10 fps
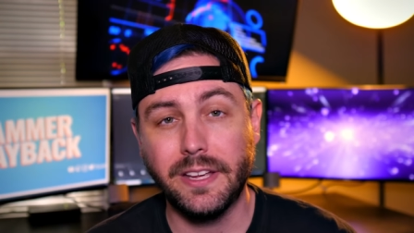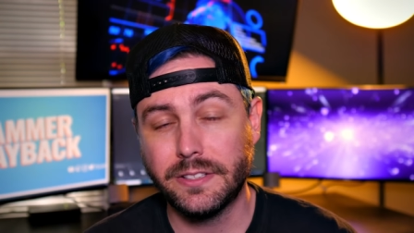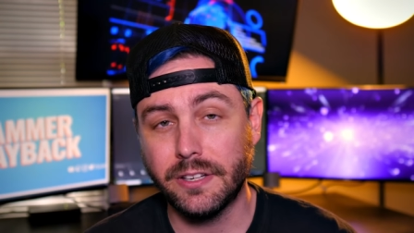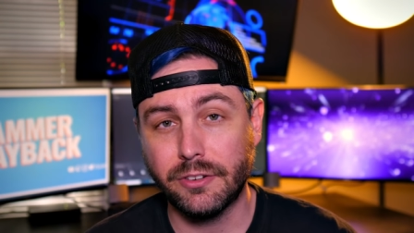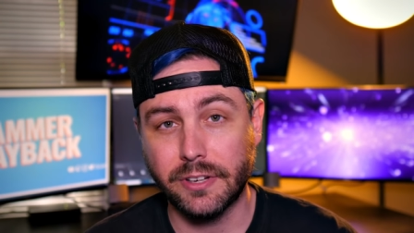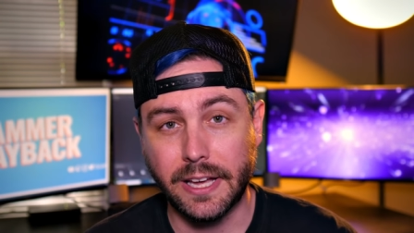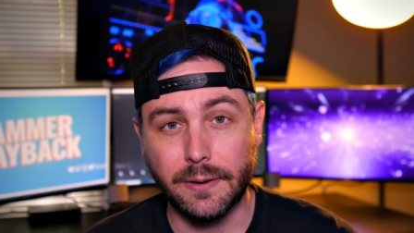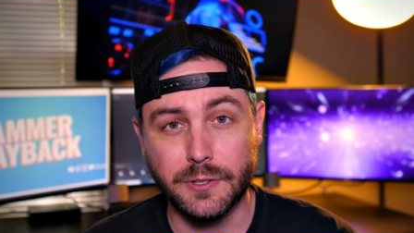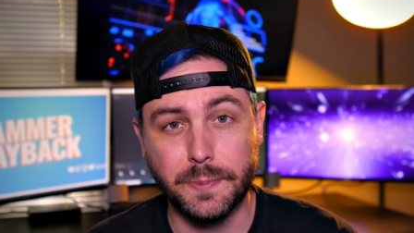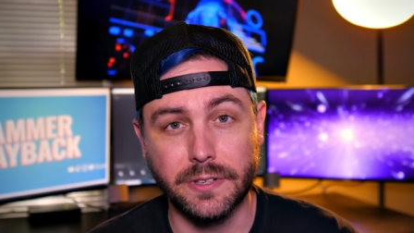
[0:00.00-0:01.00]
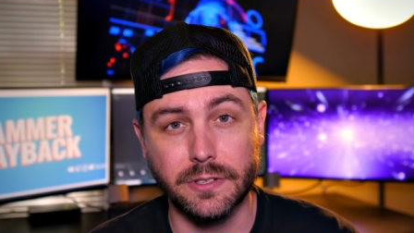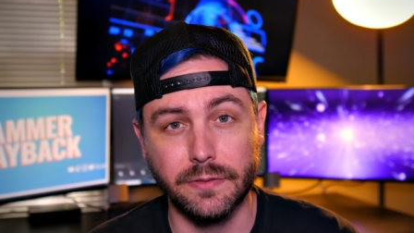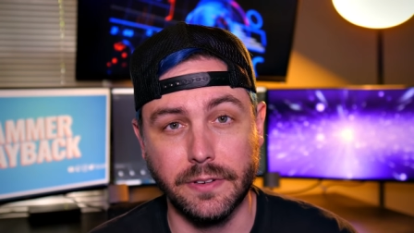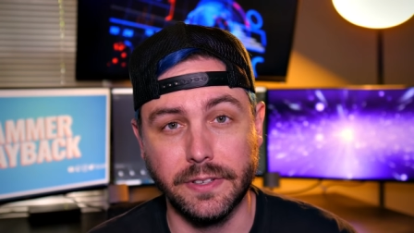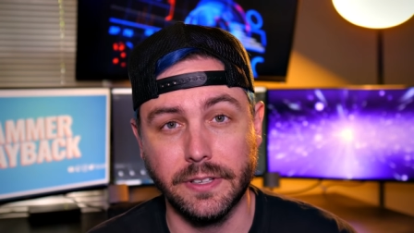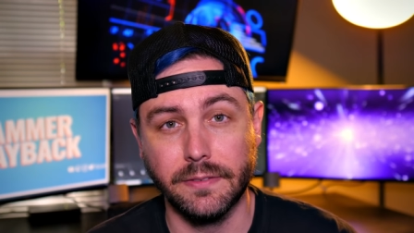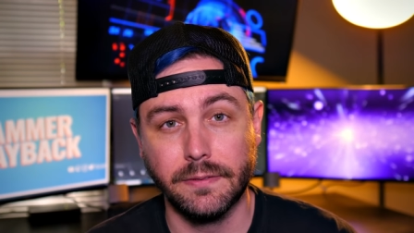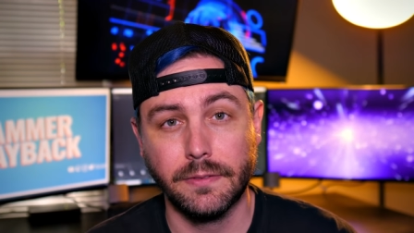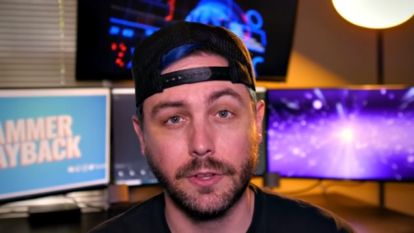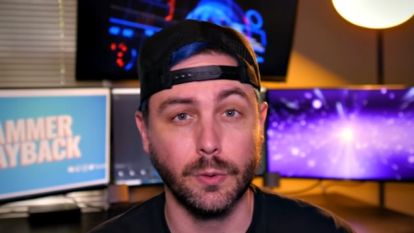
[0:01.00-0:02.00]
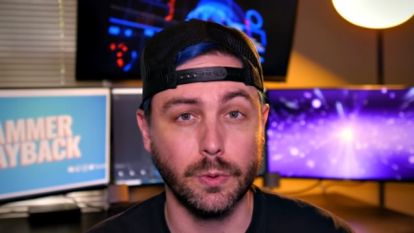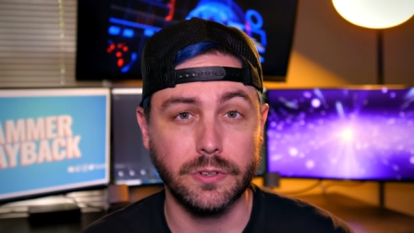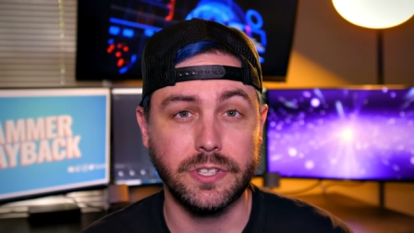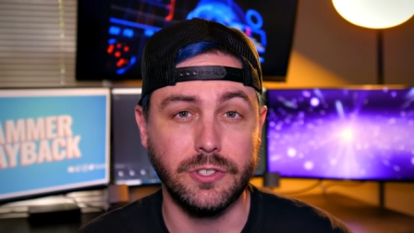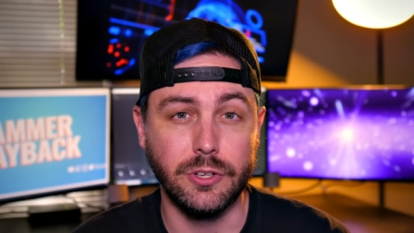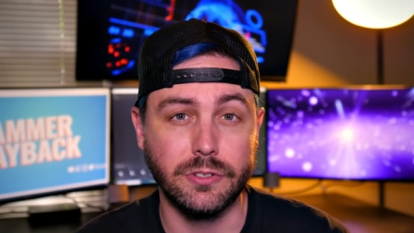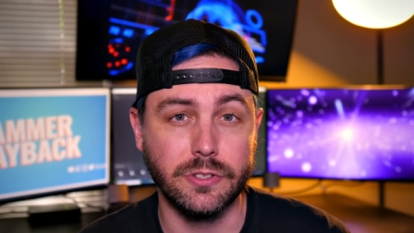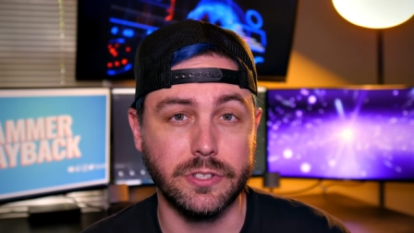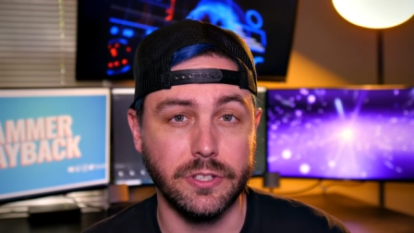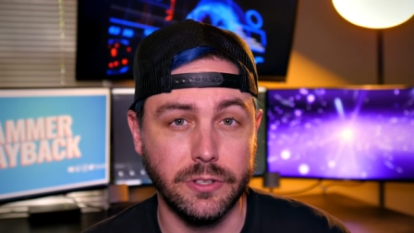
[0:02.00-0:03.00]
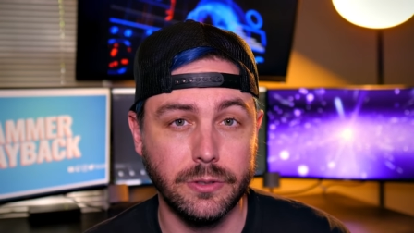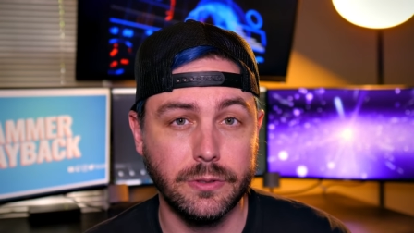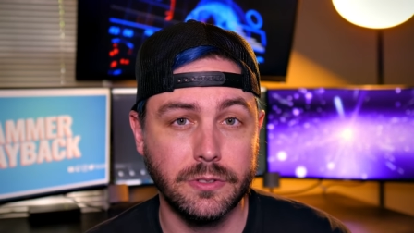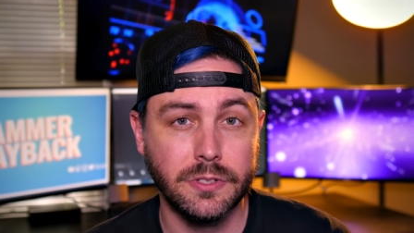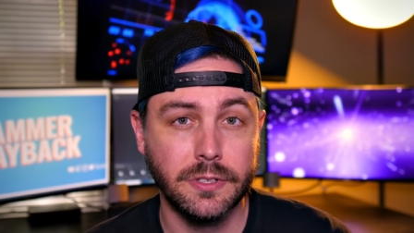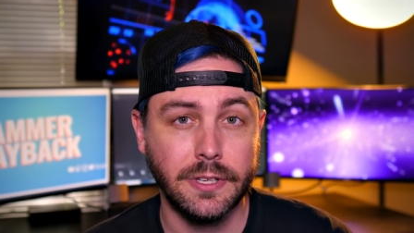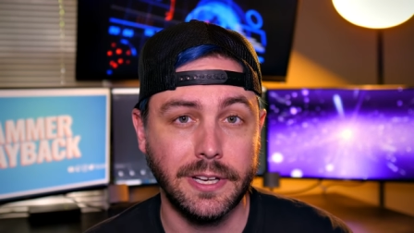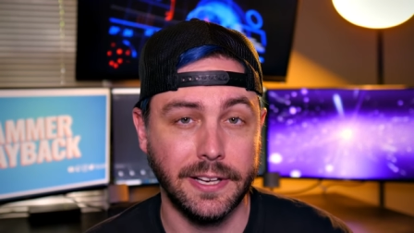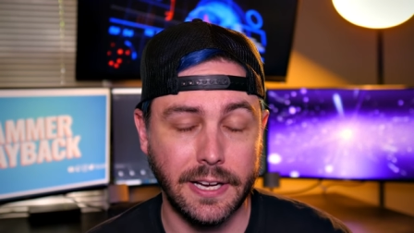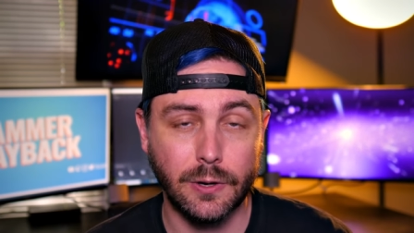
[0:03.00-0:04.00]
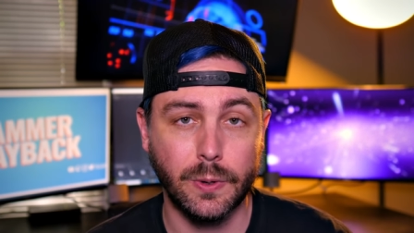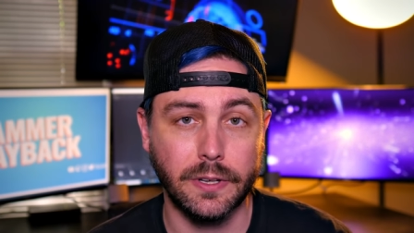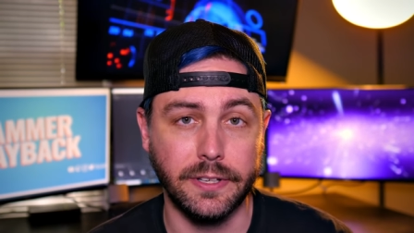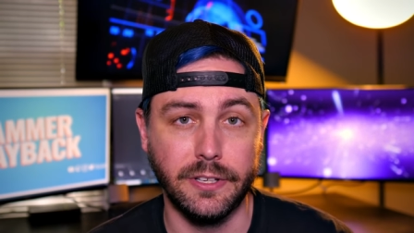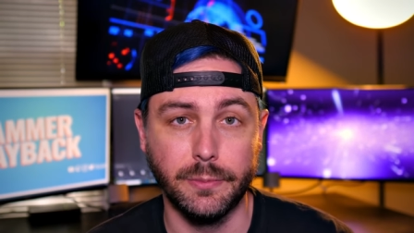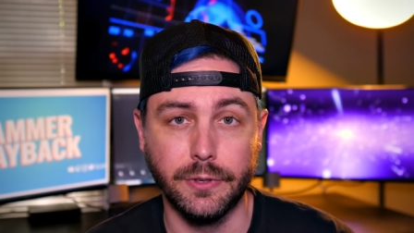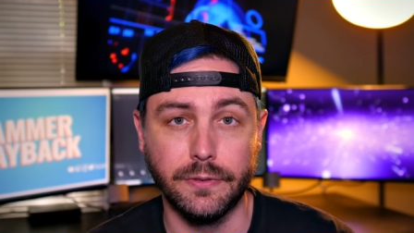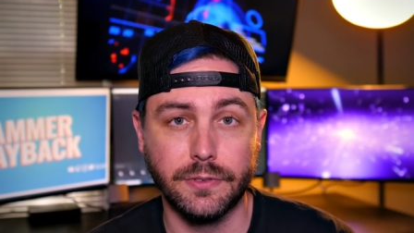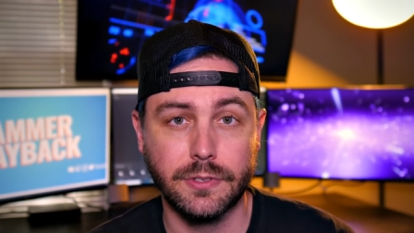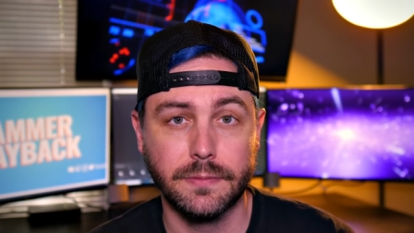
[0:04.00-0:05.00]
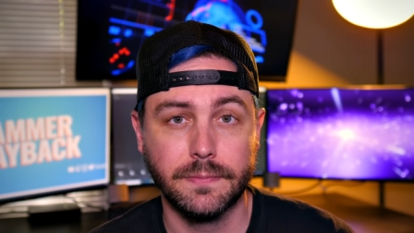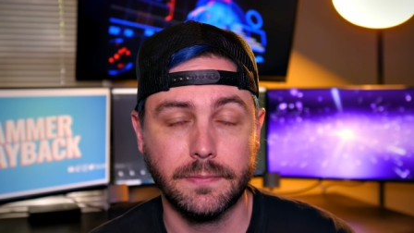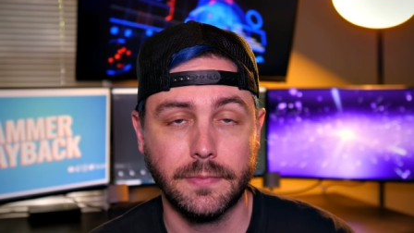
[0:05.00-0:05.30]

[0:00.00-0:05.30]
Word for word: Pay attention to how he speaks to Vivian, the words he chooses to use, and how quickly he moves.